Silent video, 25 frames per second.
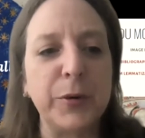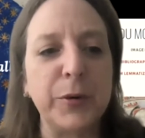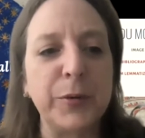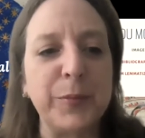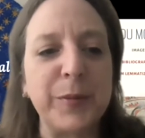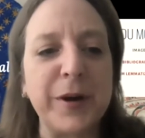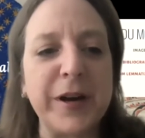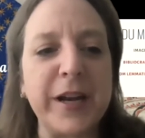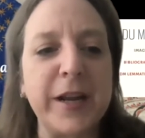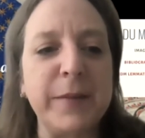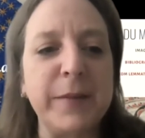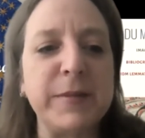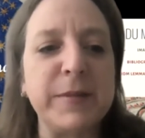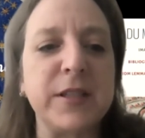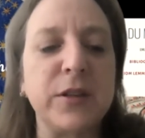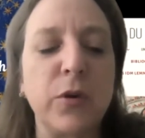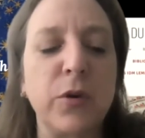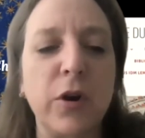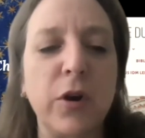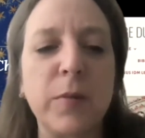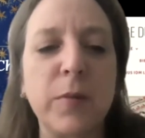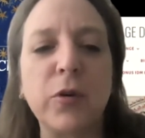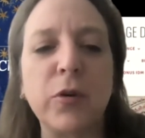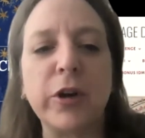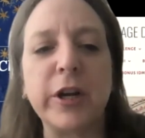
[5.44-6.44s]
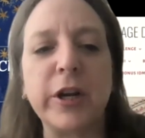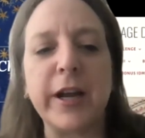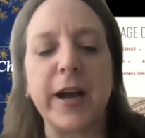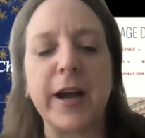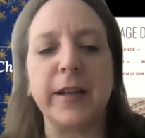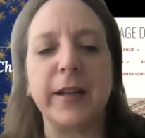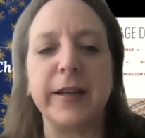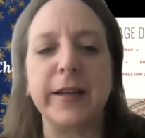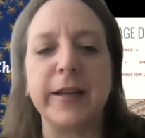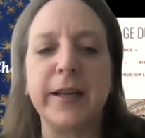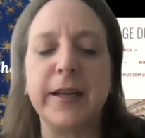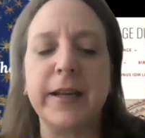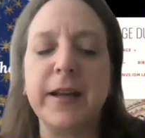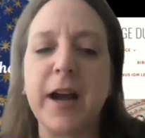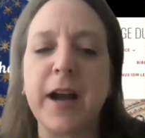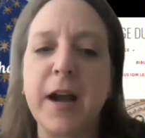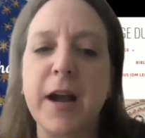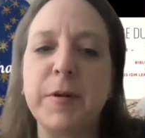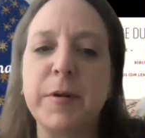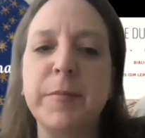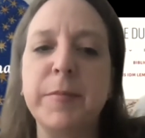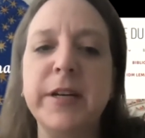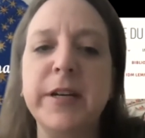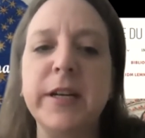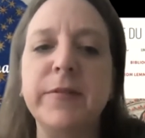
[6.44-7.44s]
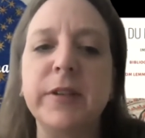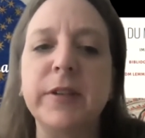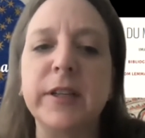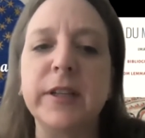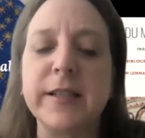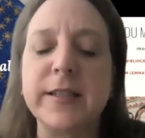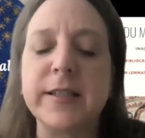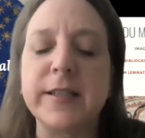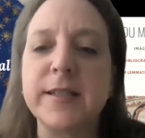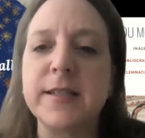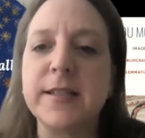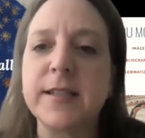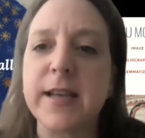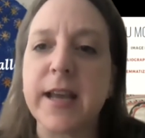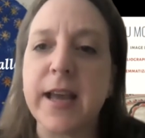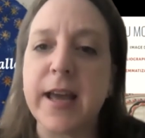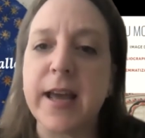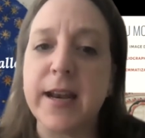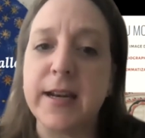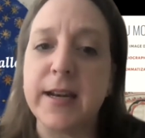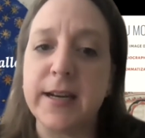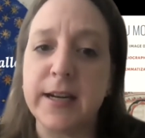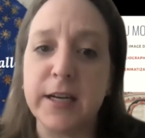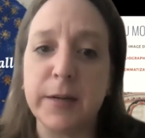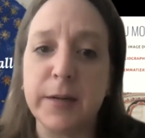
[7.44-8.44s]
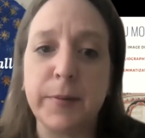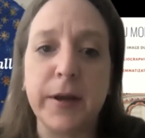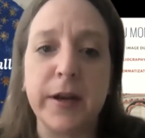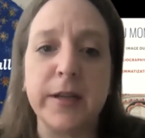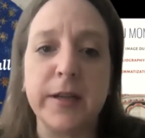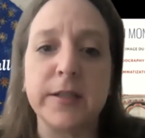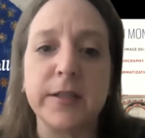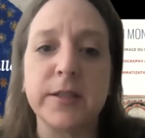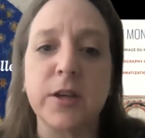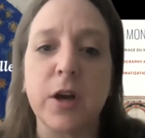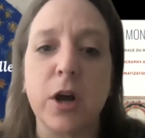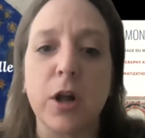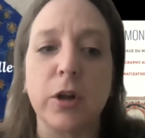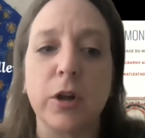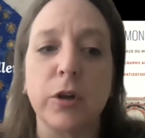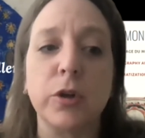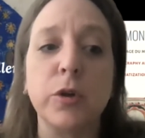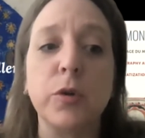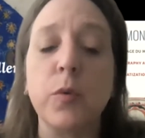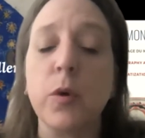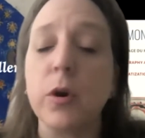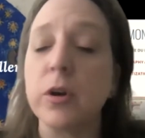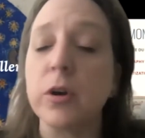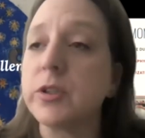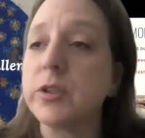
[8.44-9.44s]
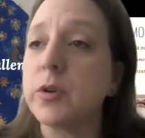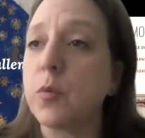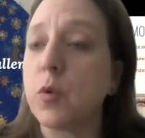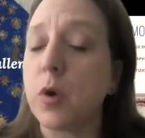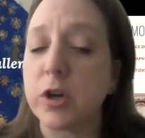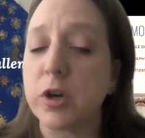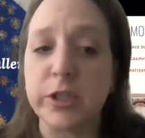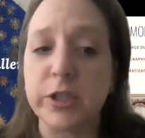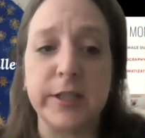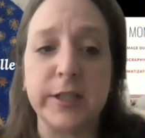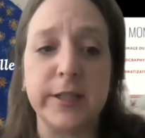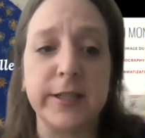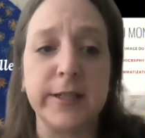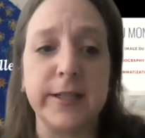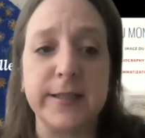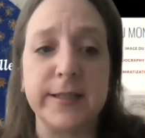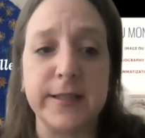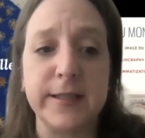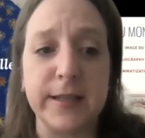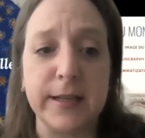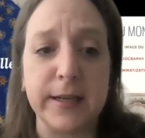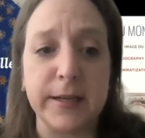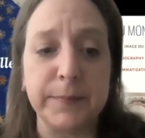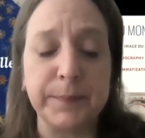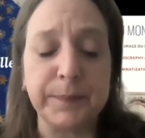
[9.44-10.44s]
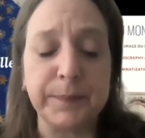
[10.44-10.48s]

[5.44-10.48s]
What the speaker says: my name is Laura Morreale. I'm a medievalist and an independent scholar who works in Washington, D.C.